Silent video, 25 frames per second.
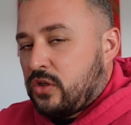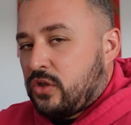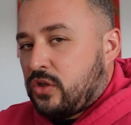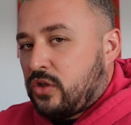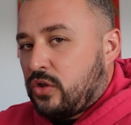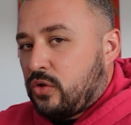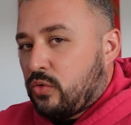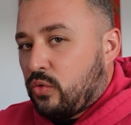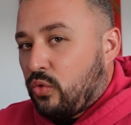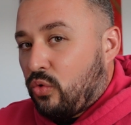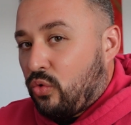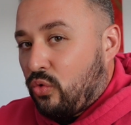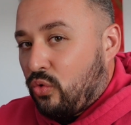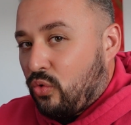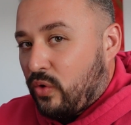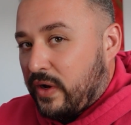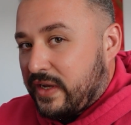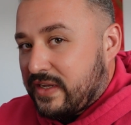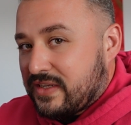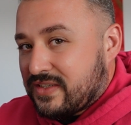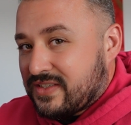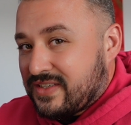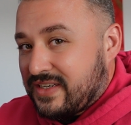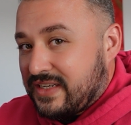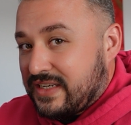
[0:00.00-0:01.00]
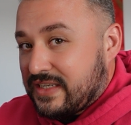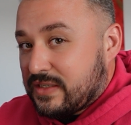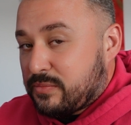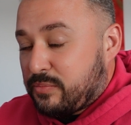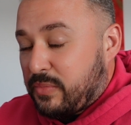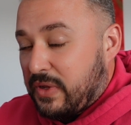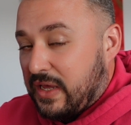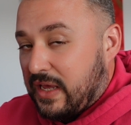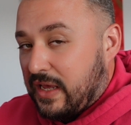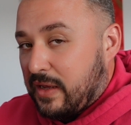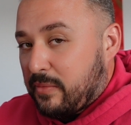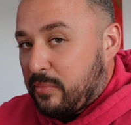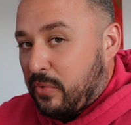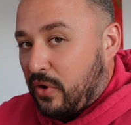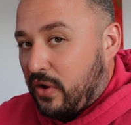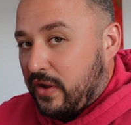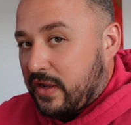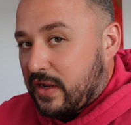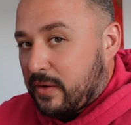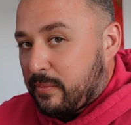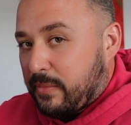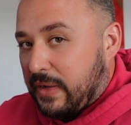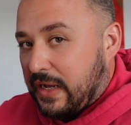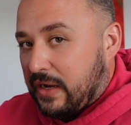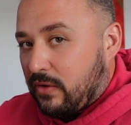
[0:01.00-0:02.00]
You always need beer
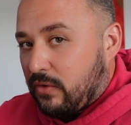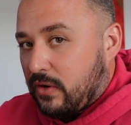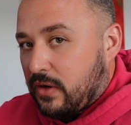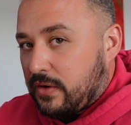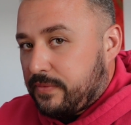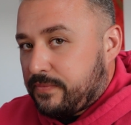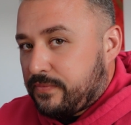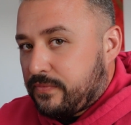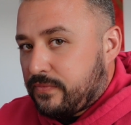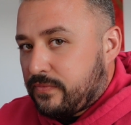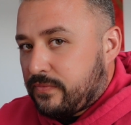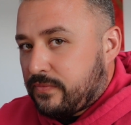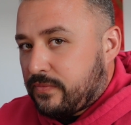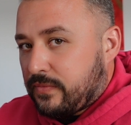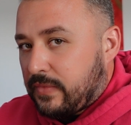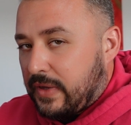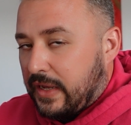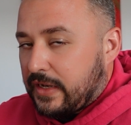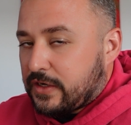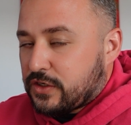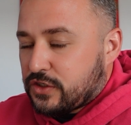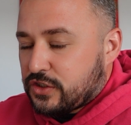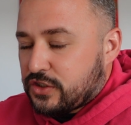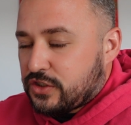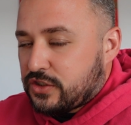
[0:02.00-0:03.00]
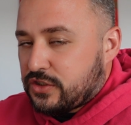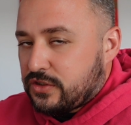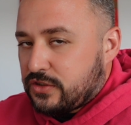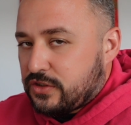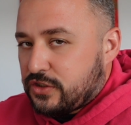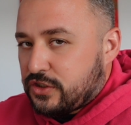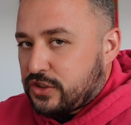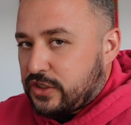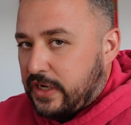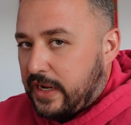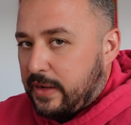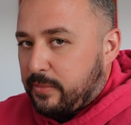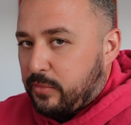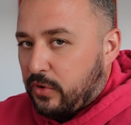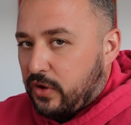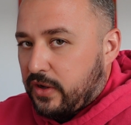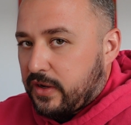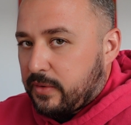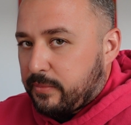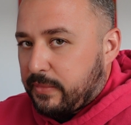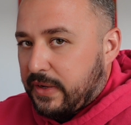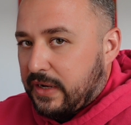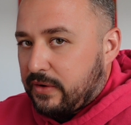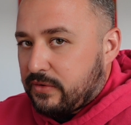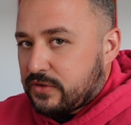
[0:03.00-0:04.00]
buying power and share
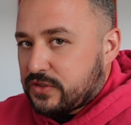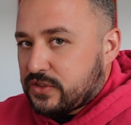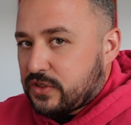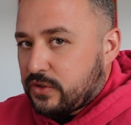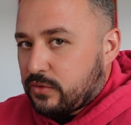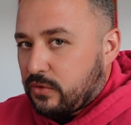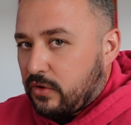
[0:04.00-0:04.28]
buying power too,